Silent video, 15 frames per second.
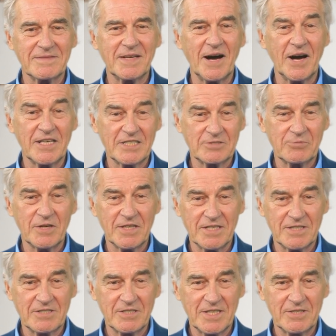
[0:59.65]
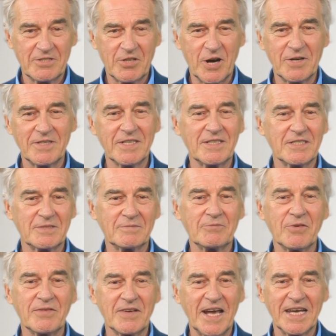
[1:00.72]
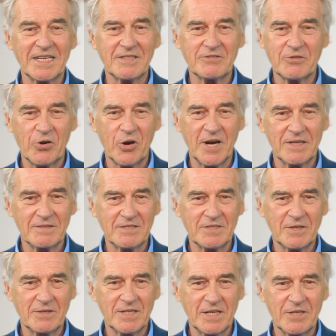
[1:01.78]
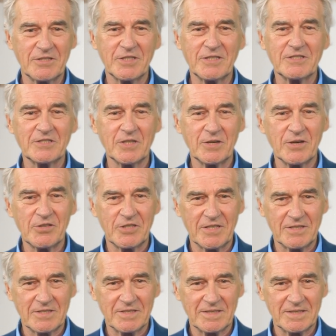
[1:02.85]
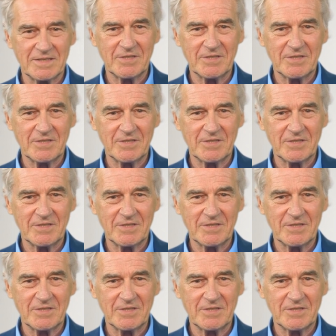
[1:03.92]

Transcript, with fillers: Our experienced consultants provide informed due diligence solutions